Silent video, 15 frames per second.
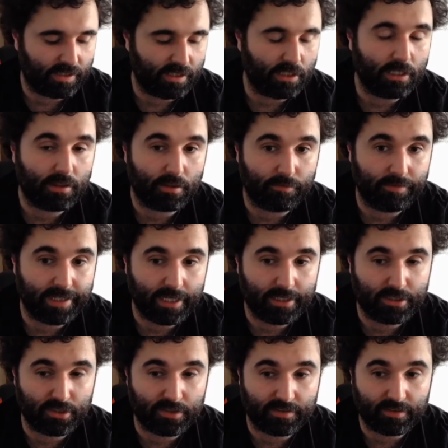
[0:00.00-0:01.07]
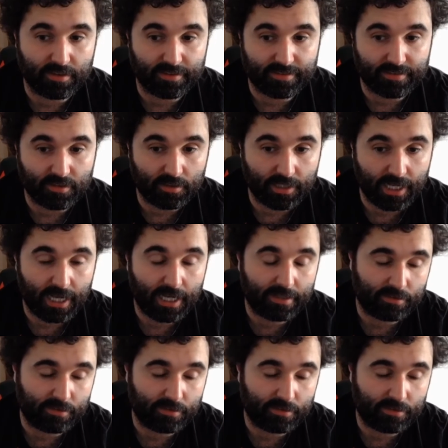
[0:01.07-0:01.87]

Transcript: the 3 agents that are still there.